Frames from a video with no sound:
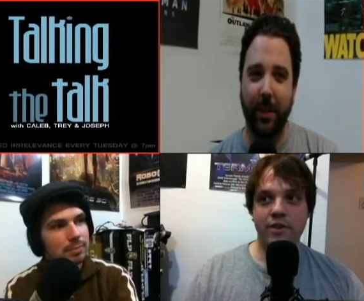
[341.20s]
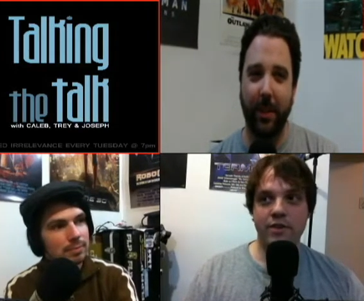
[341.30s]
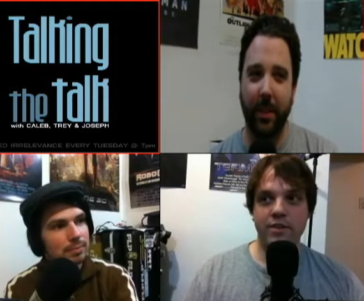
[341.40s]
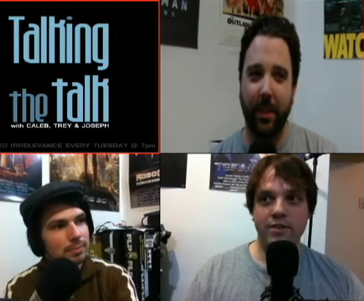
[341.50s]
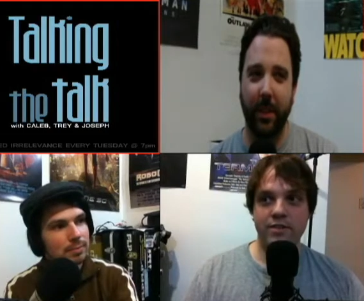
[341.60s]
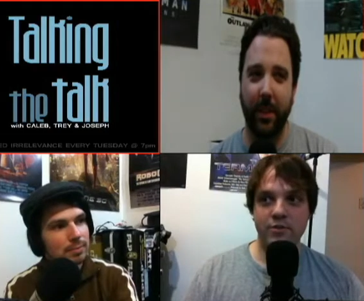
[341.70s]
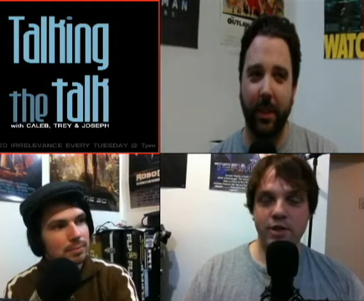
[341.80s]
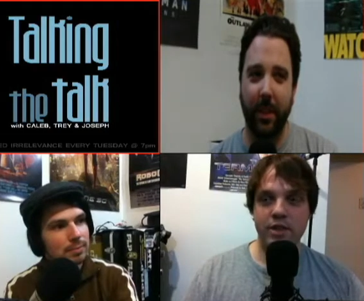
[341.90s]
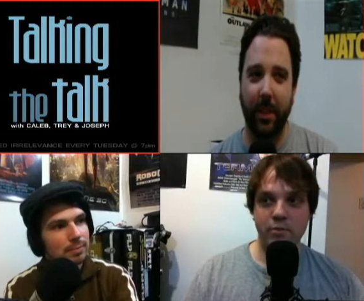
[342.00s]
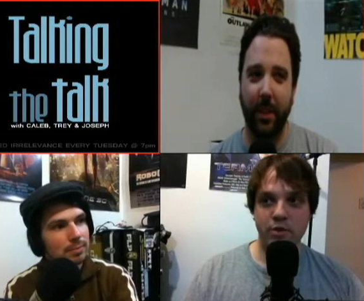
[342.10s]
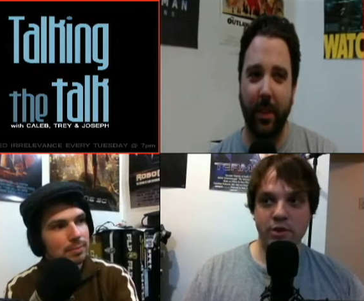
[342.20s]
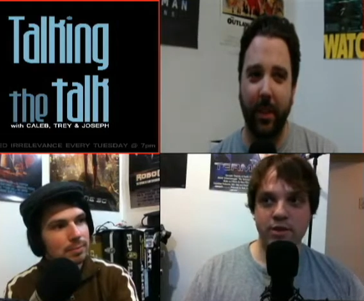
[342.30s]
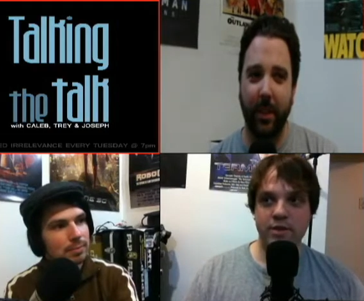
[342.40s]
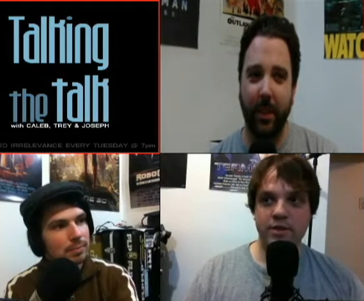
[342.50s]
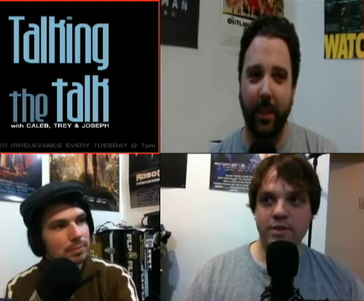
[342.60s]
Speaker 1: this. read the book.
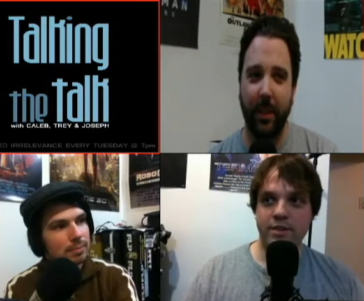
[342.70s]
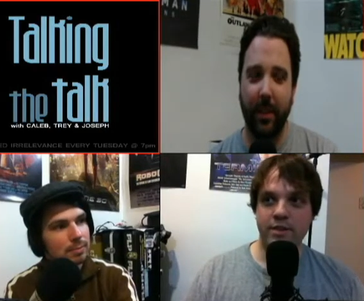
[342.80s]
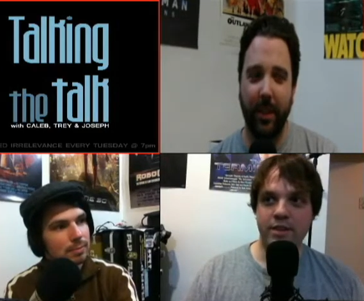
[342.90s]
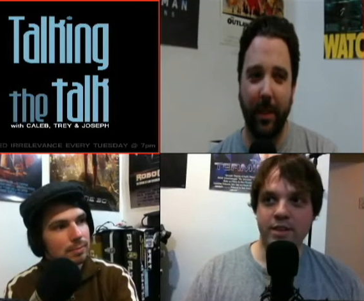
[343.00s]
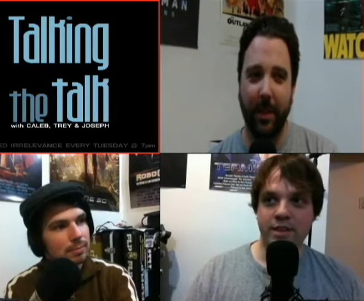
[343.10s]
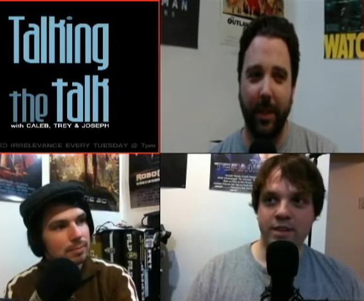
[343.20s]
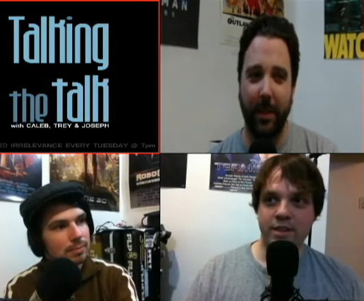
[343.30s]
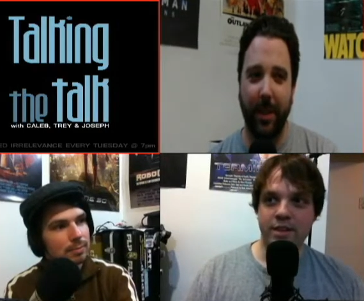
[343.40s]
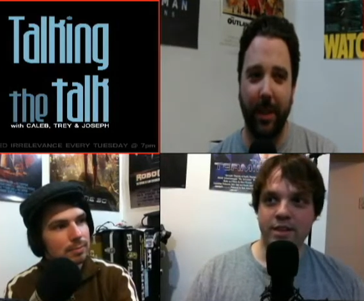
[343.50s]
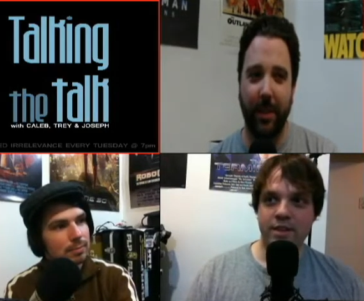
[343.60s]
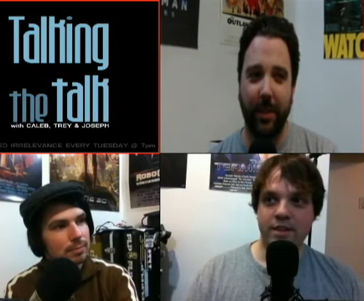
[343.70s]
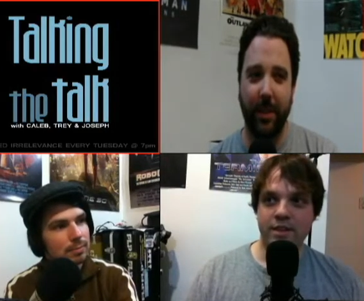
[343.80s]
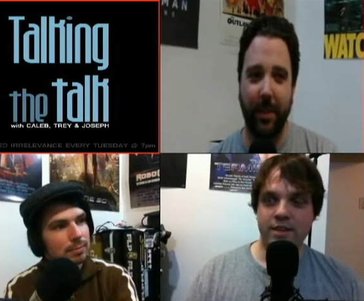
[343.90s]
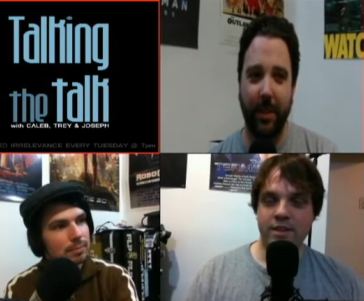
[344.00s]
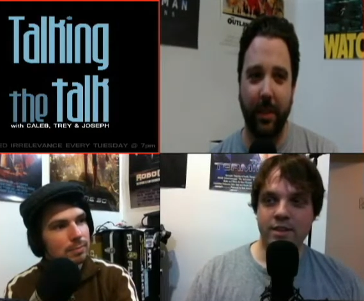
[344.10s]
Let's talk about something
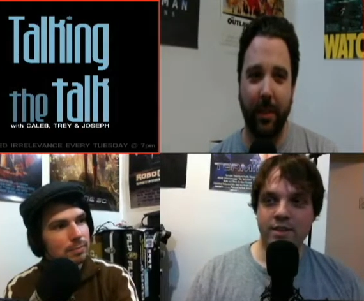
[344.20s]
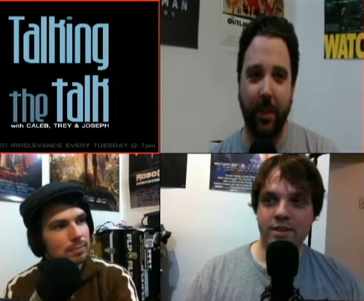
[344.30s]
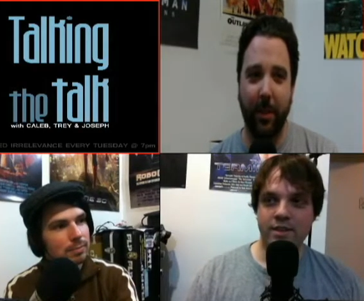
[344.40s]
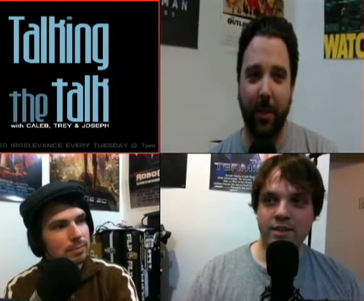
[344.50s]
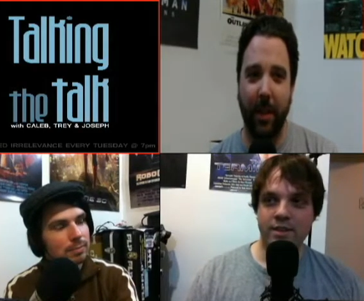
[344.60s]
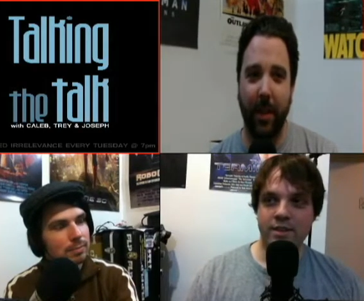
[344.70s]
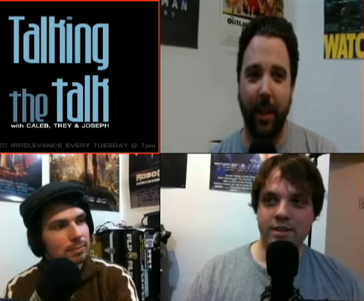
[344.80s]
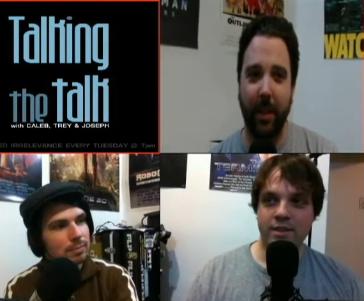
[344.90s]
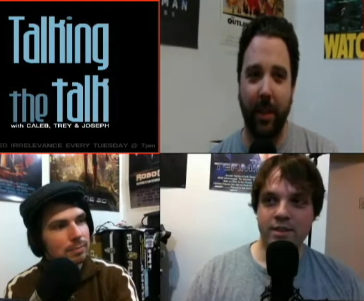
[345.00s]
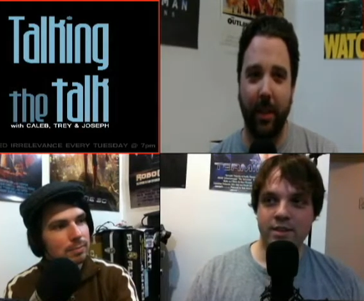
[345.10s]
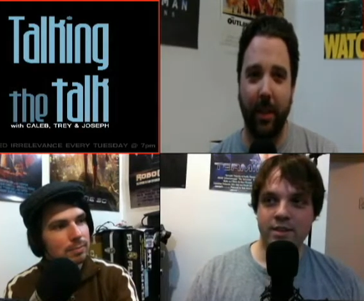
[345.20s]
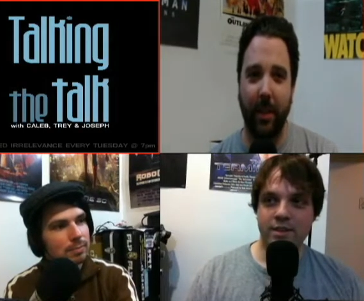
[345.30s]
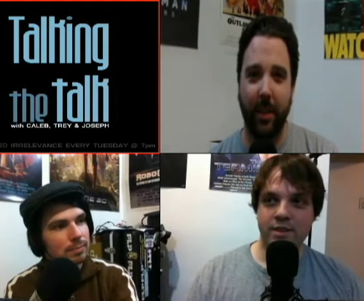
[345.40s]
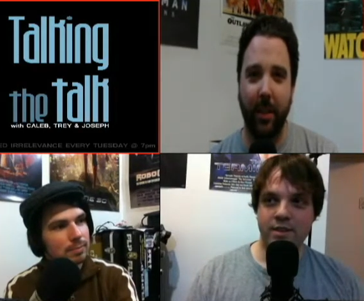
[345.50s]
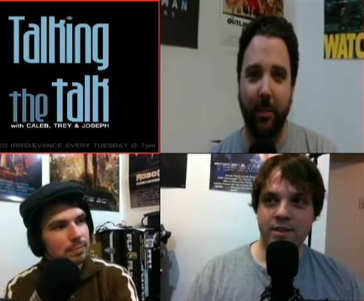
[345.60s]
else. Let's talk about like
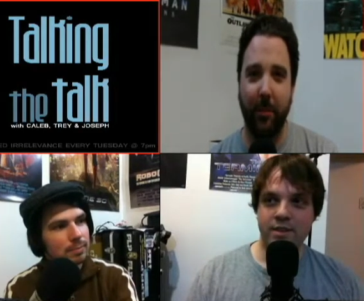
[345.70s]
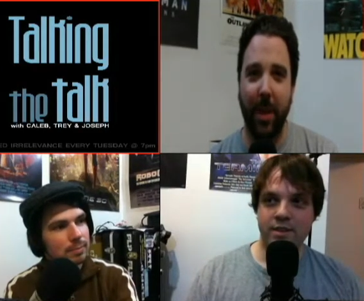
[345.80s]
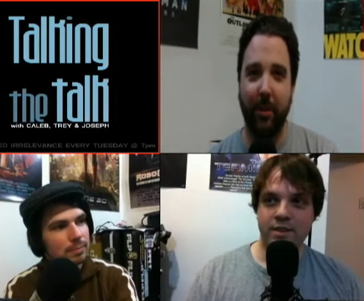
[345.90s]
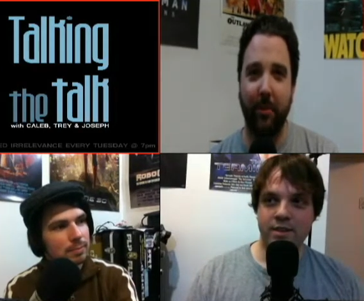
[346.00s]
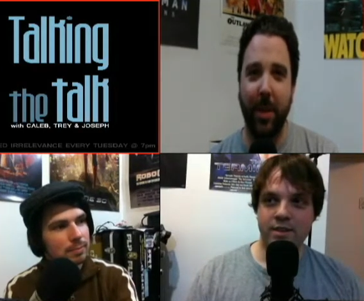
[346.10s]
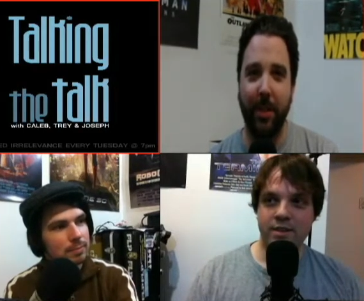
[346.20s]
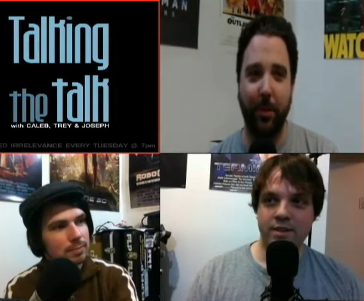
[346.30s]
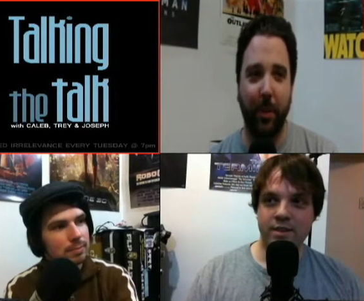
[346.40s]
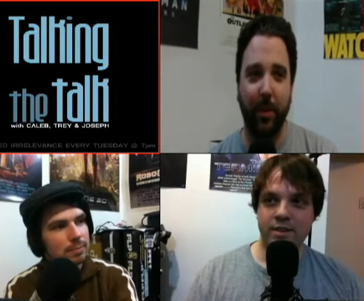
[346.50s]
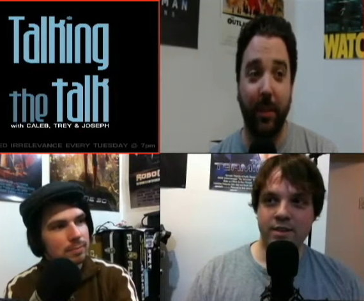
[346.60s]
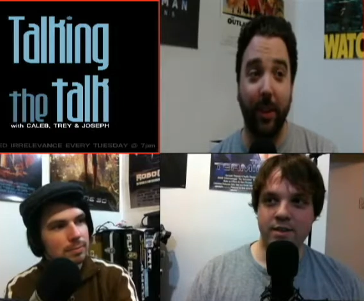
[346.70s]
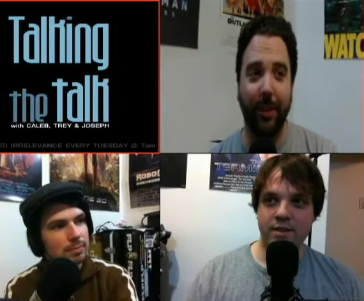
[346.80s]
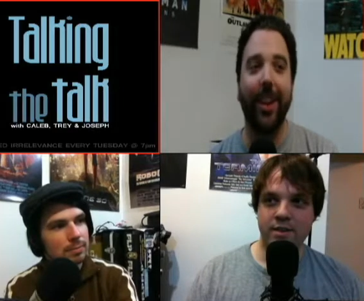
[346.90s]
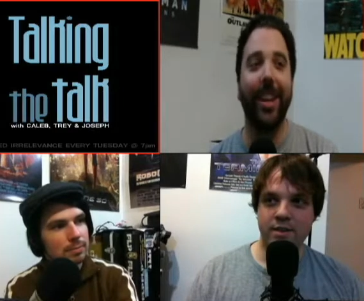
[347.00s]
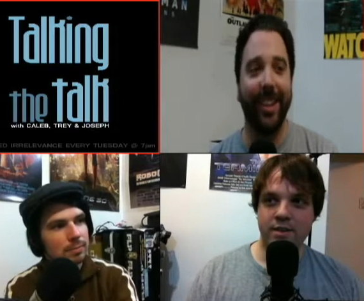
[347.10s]
back when baseball was
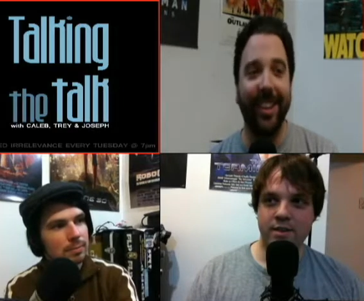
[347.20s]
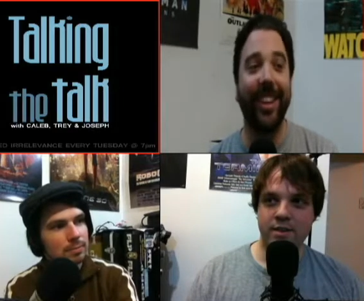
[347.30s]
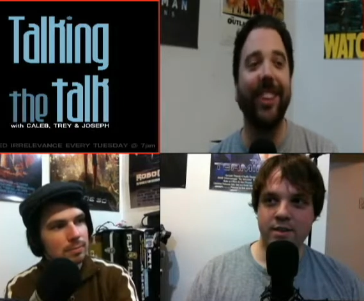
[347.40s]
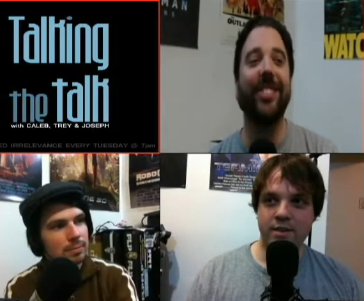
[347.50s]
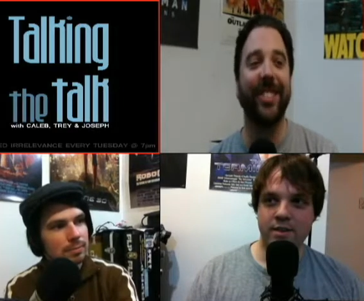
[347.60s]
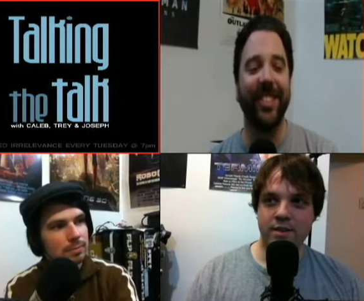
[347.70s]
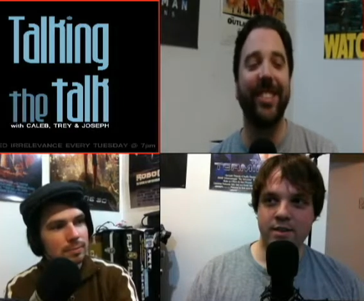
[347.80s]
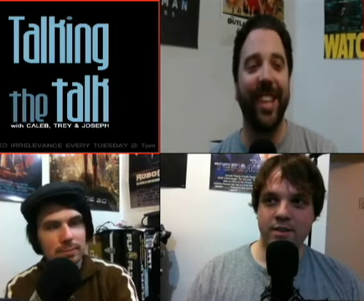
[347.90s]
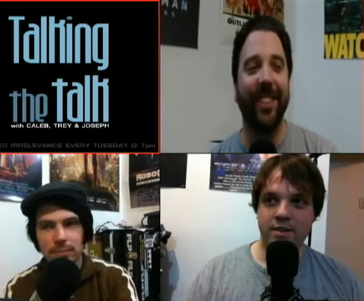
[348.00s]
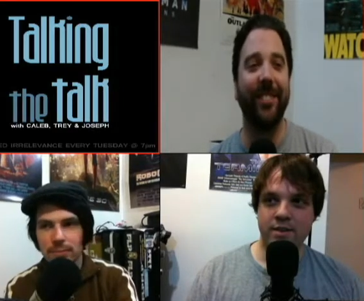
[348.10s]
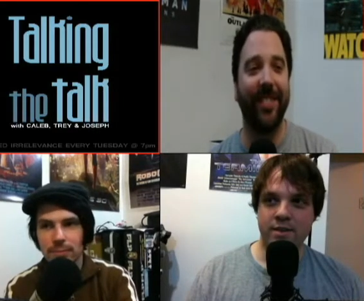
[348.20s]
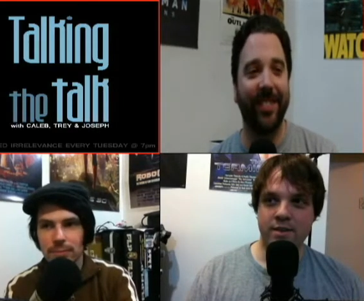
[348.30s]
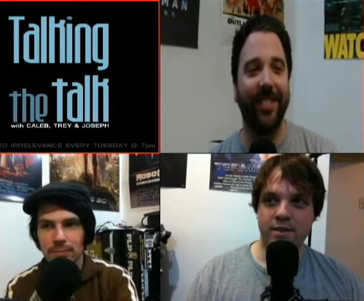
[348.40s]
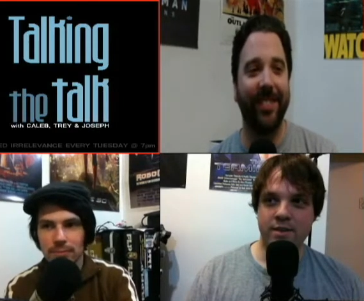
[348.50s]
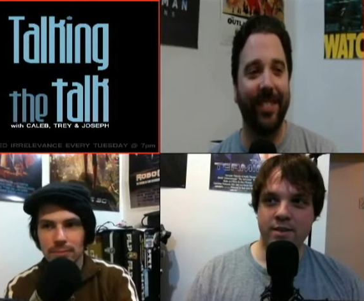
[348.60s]
segregated. That was a good time.
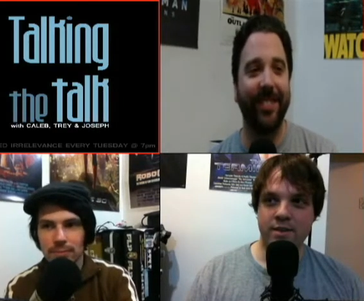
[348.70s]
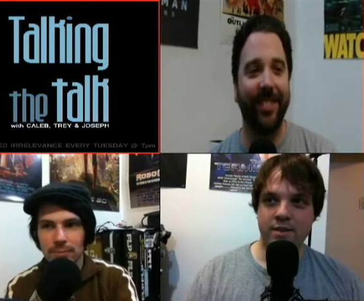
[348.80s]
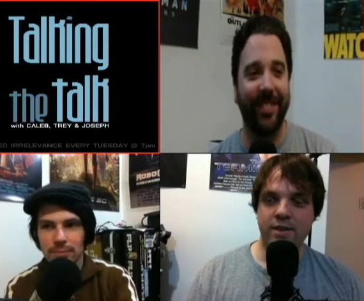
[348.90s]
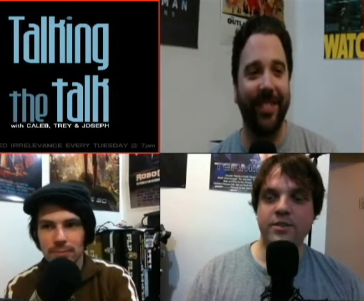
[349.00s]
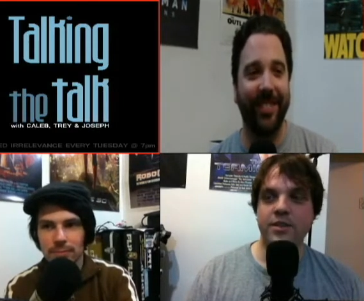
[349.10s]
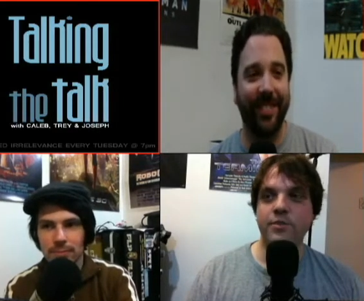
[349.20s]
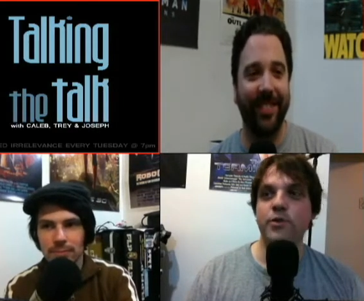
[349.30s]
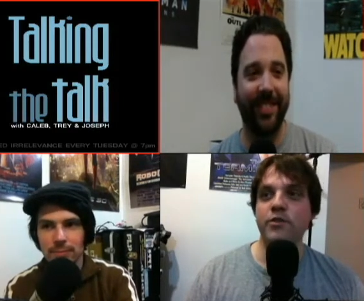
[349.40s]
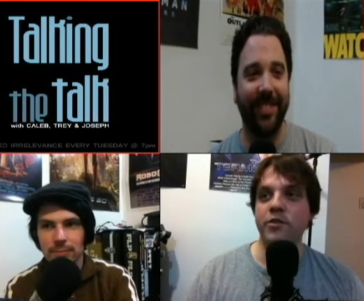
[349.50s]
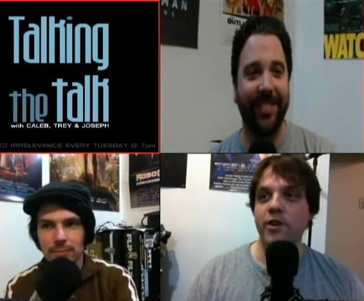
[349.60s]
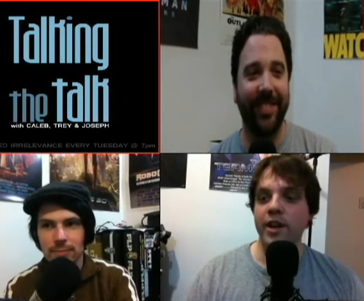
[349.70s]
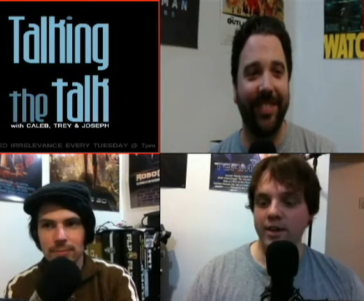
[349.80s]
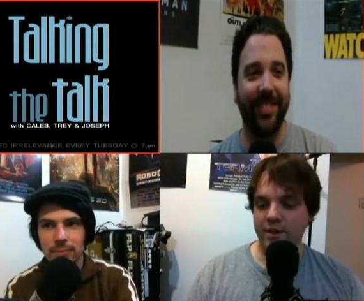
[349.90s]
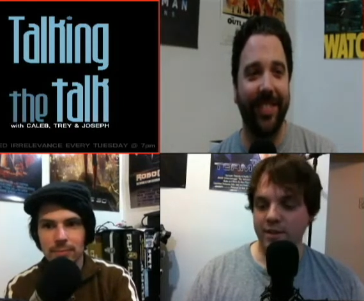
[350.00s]
Because of the movie, right?